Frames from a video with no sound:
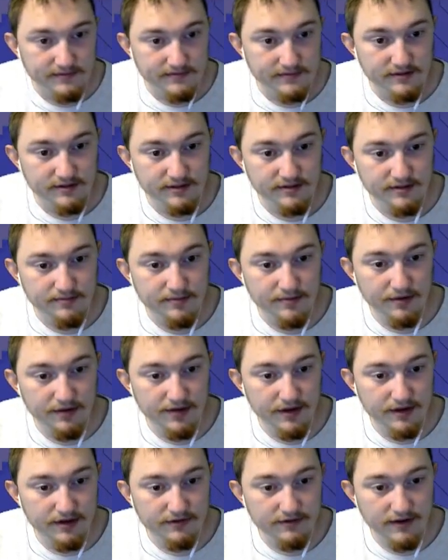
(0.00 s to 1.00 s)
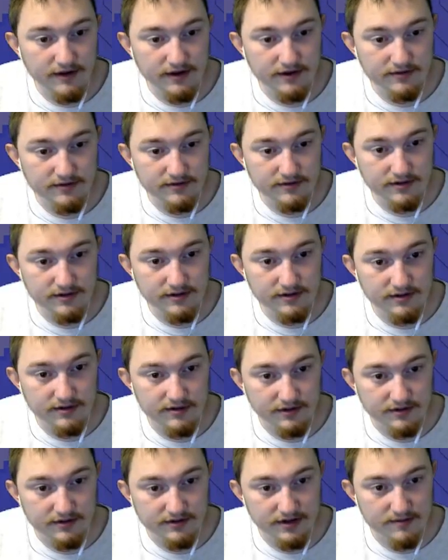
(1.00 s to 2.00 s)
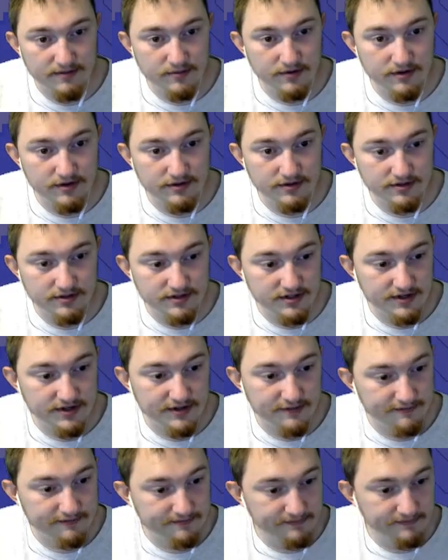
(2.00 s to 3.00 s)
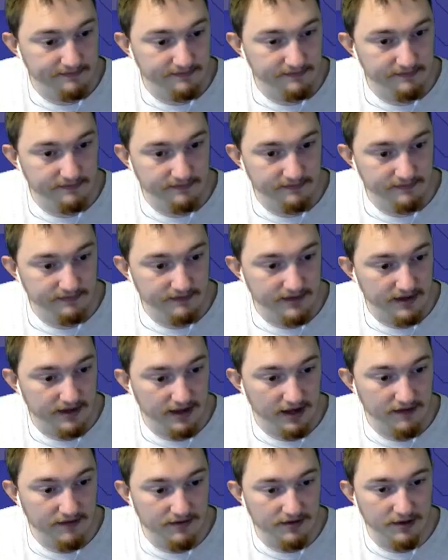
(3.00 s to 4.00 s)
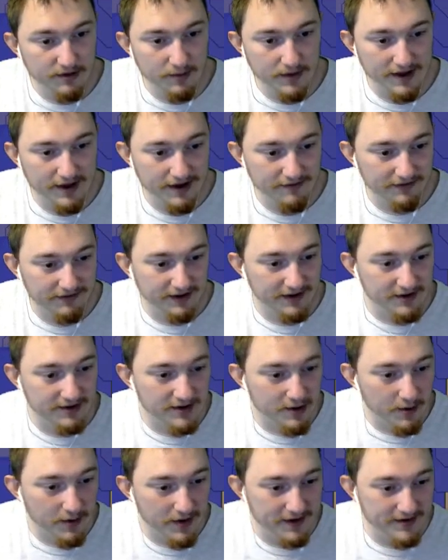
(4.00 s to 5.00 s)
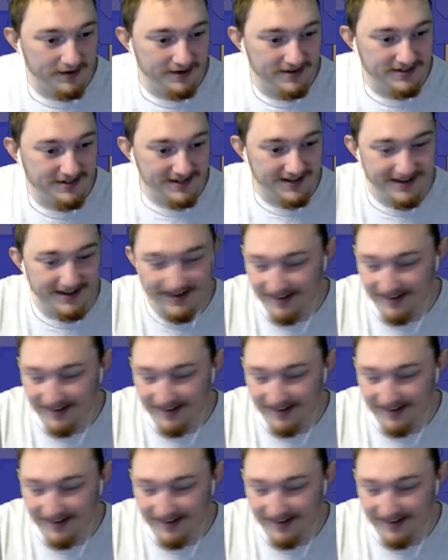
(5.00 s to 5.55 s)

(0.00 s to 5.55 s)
Let's build things faster. Let's get more energy. Even though we have, like, no energy.